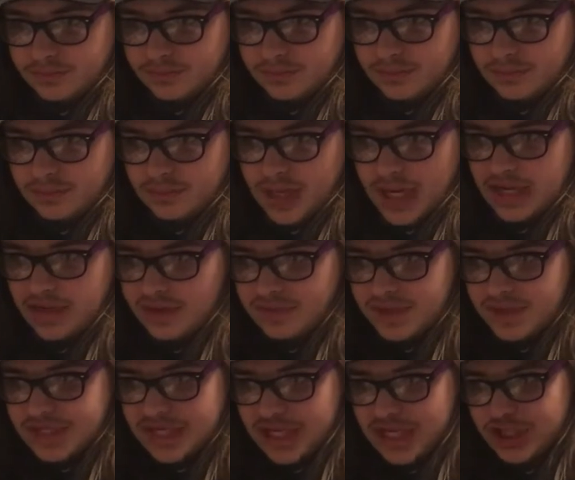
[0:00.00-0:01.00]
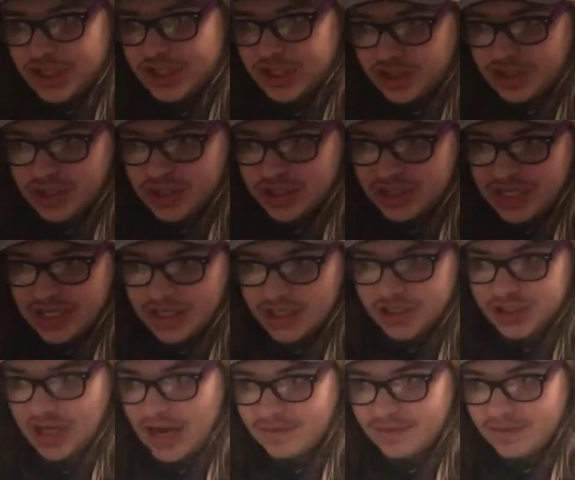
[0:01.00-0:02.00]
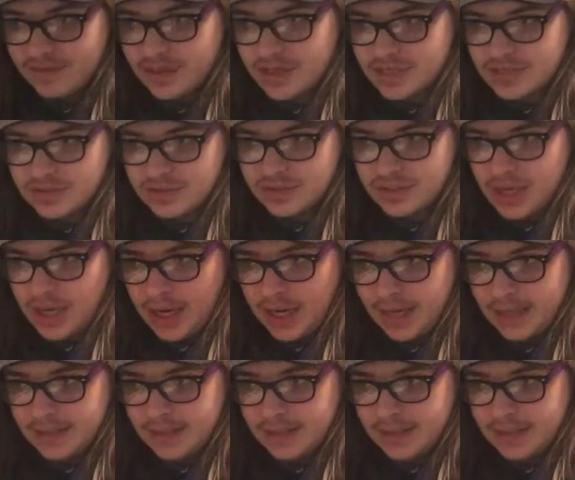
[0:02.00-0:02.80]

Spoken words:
I don't know if I should take a shot for this or not.